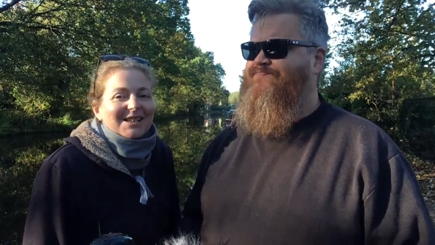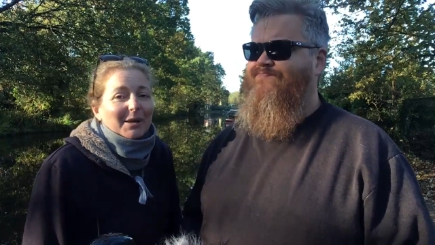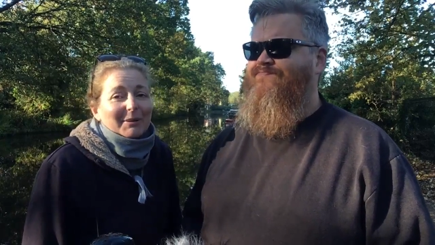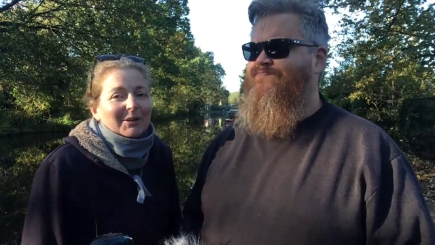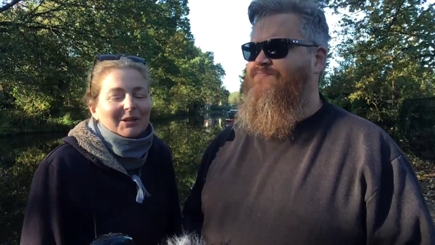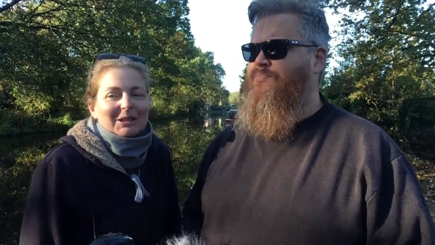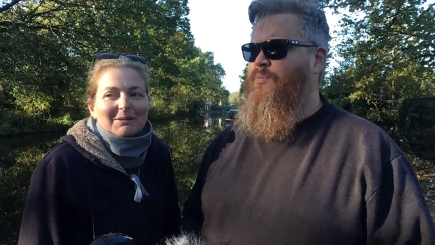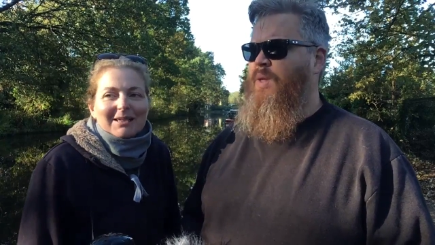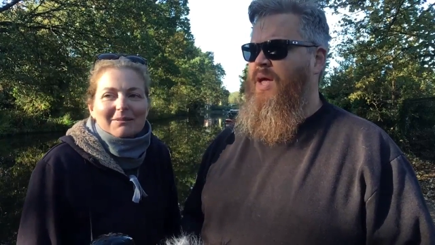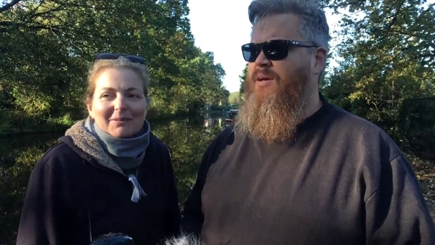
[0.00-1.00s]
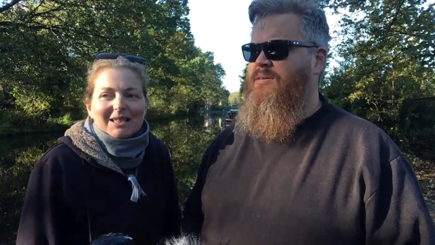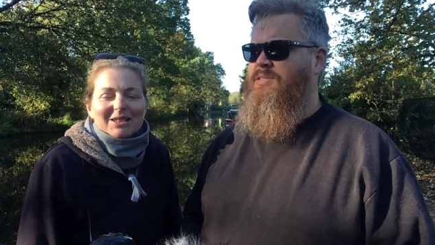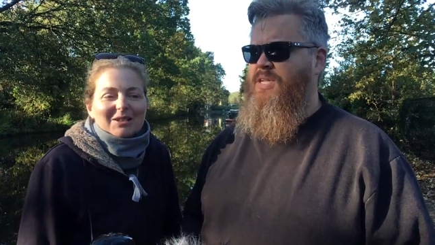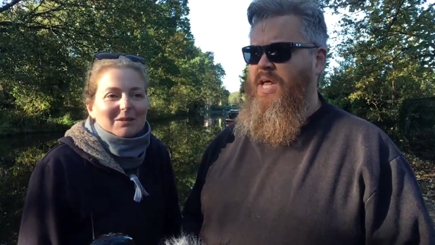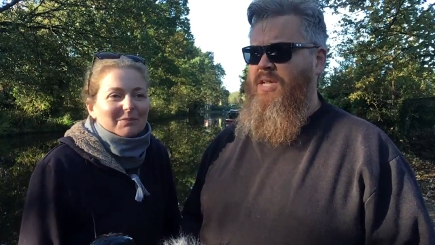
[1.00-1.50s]
Speaker 1: so we're not going to attempt the
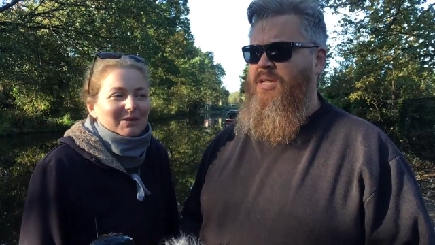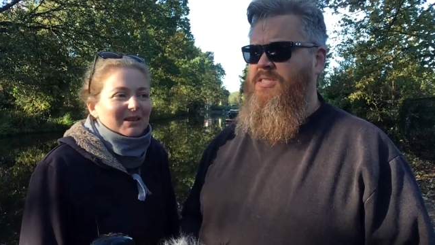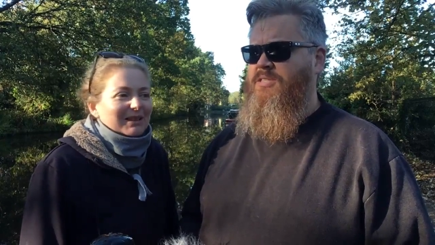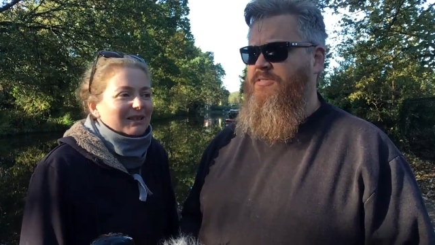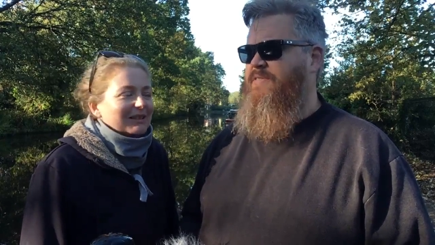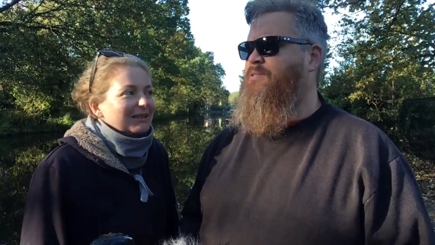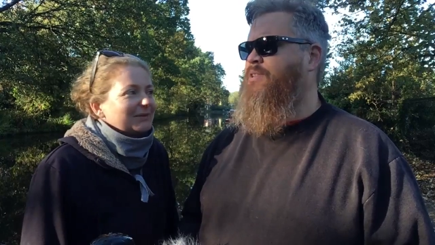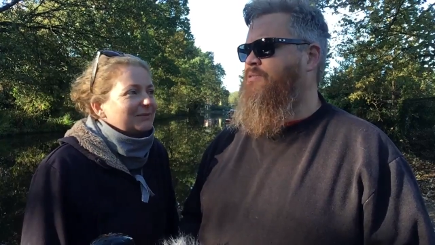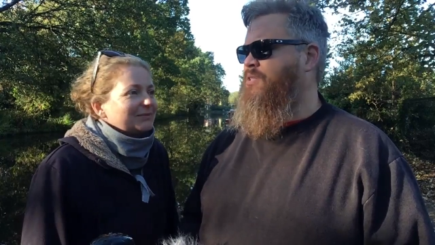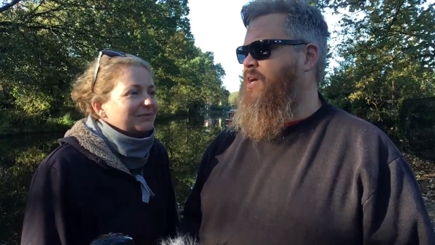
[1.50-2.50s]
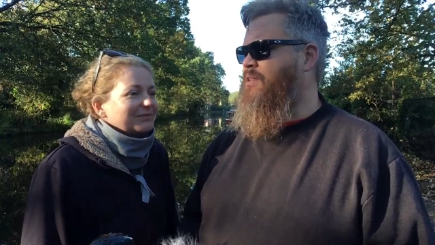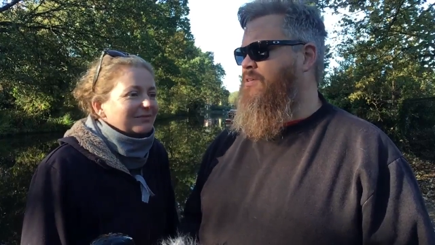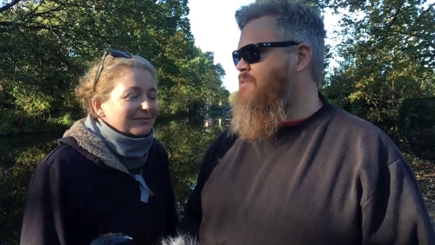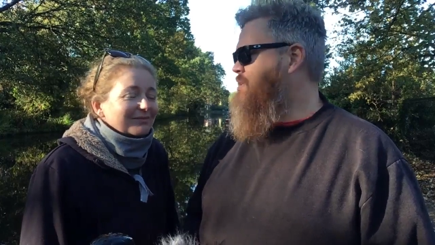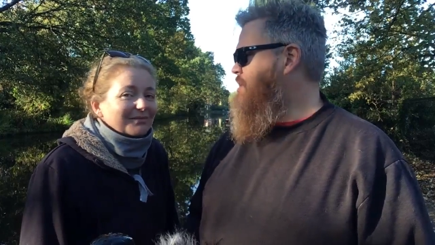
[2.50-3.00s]
tardy. A lot of
Speaker 2: locks, and they're very close
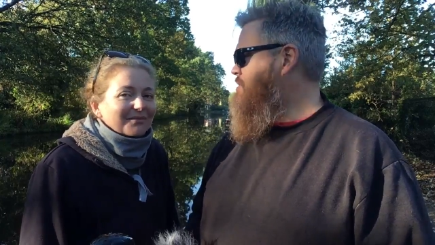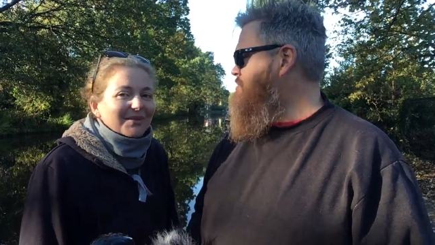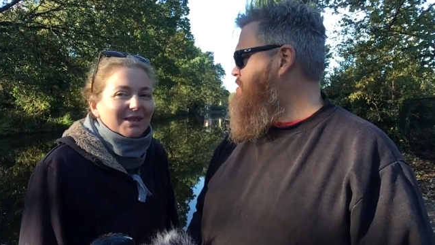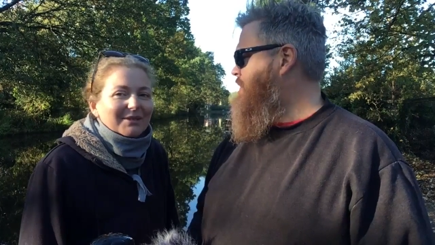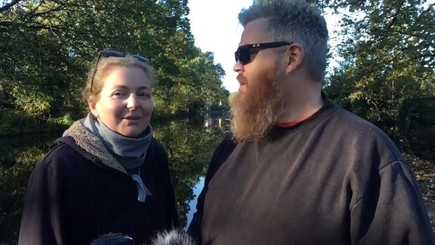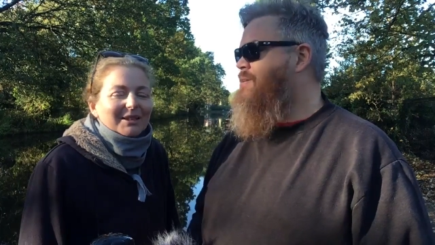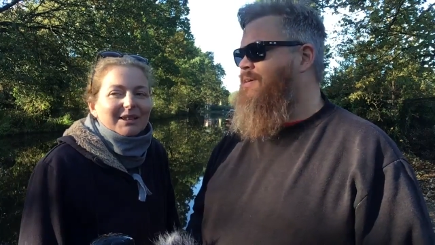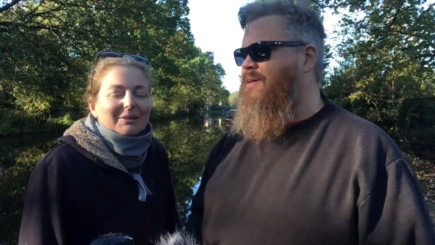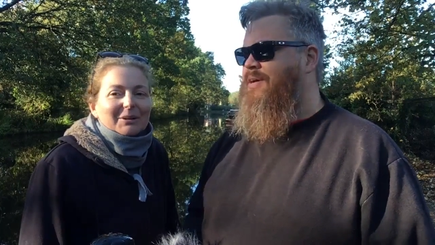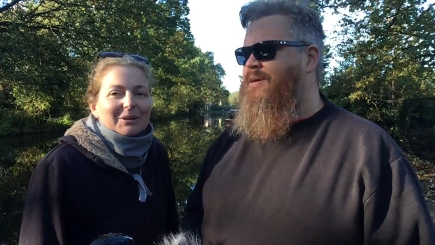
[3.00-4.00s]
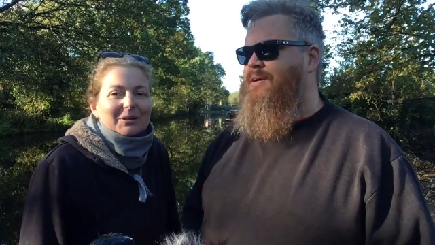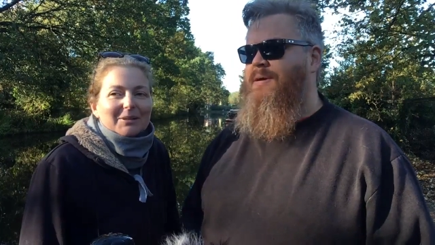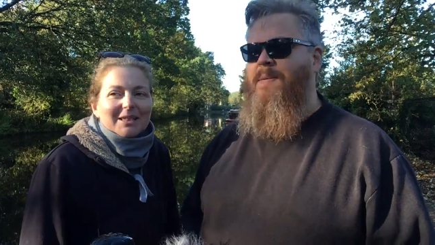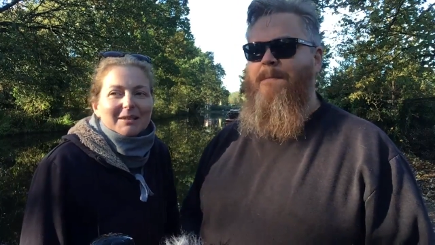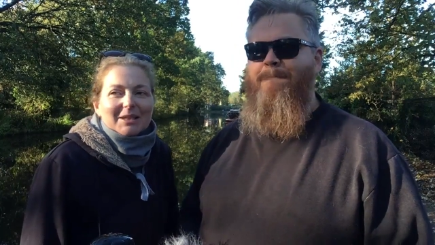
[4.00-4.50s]
together. So yeah.
Speaker 1: We're not going to
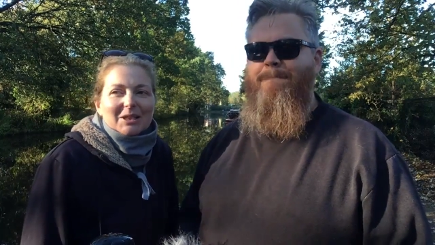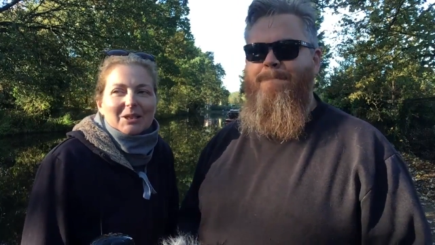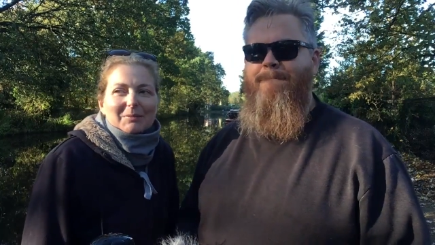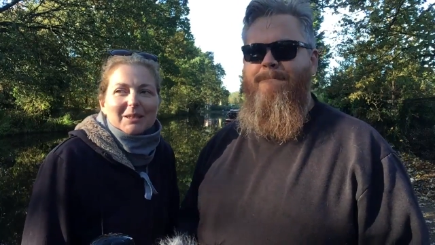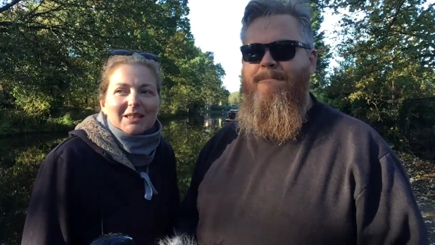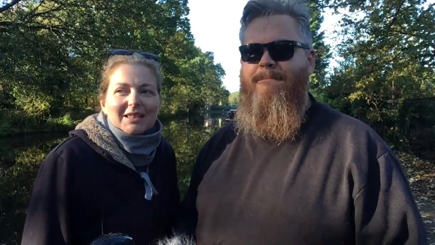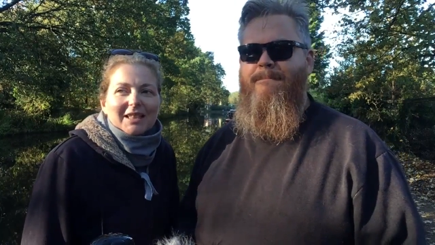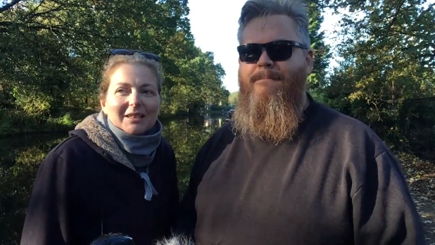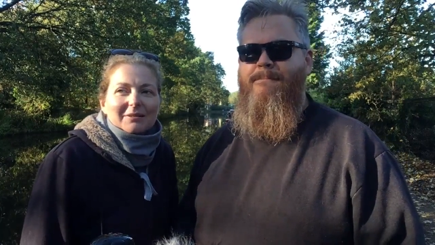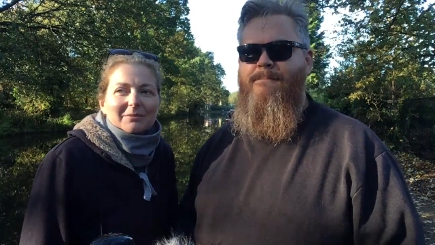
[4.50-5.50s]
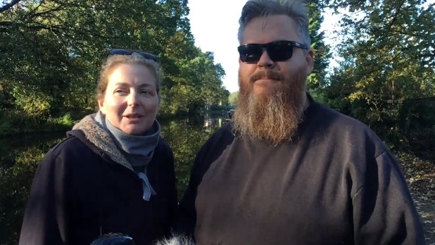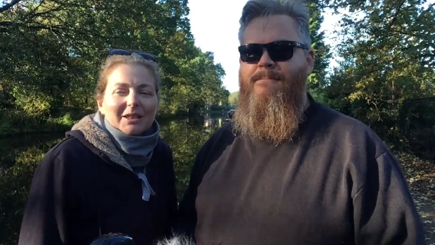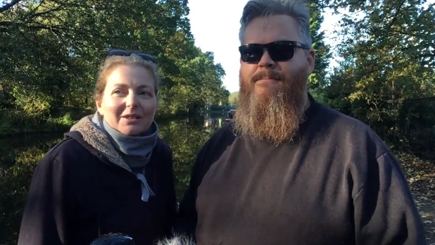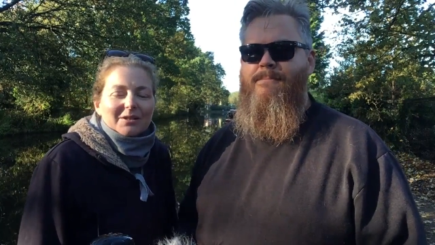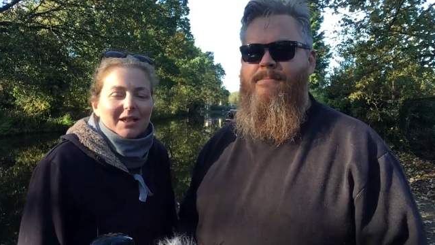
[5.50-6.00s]
attempt the tardy big today. We're
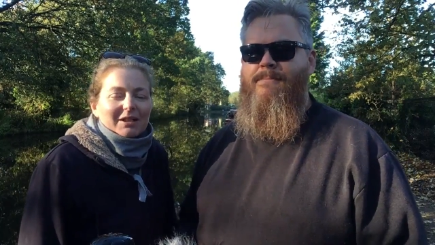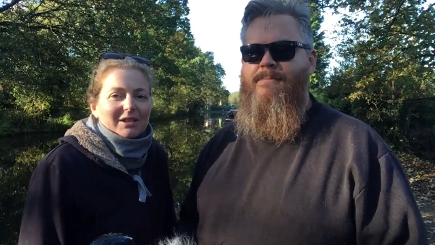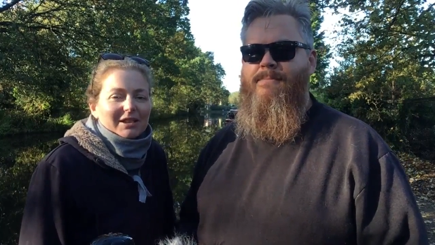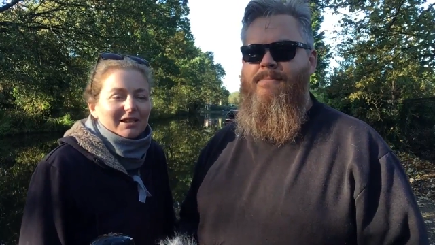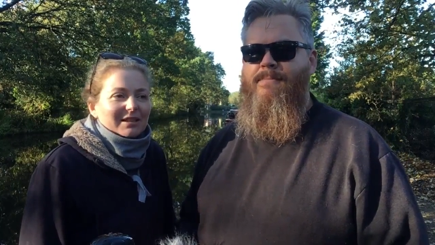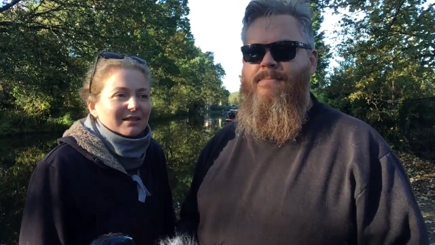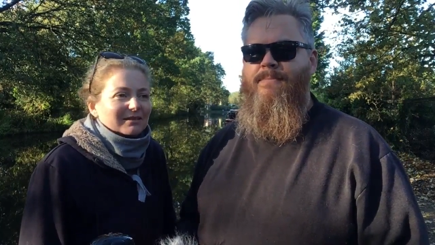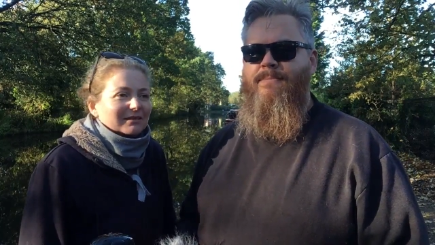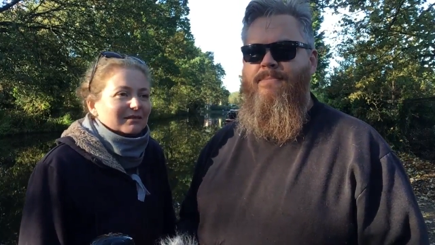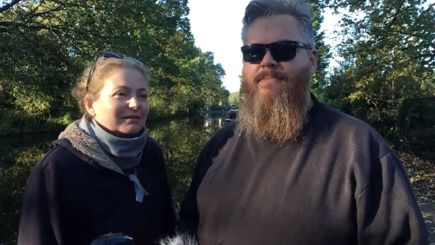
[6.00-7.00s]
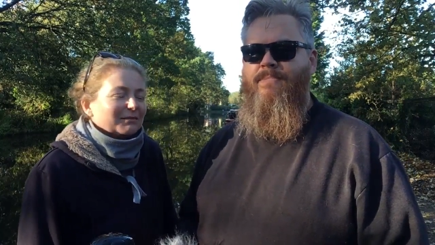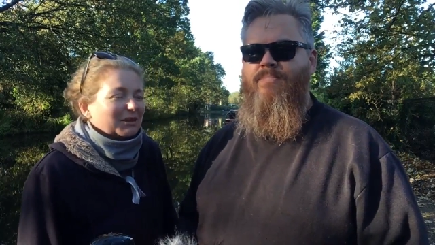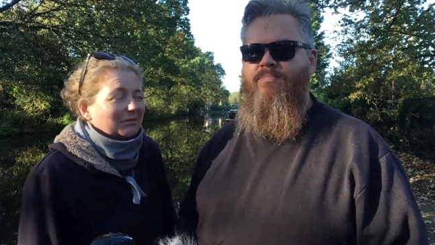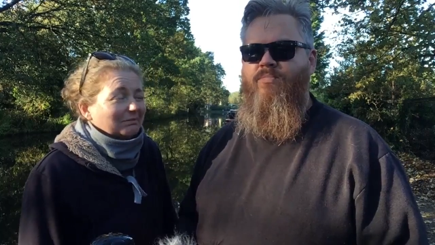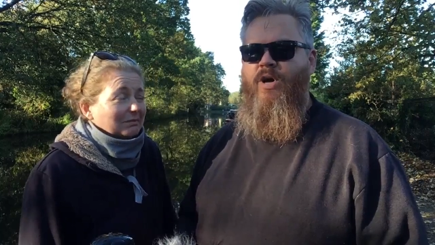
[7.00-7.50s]
going to do that.
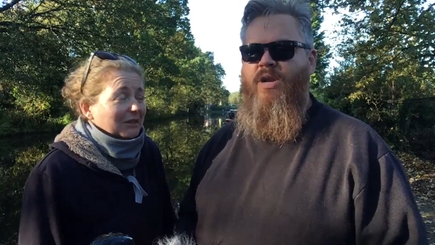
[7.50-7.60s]
Speaker 2: We're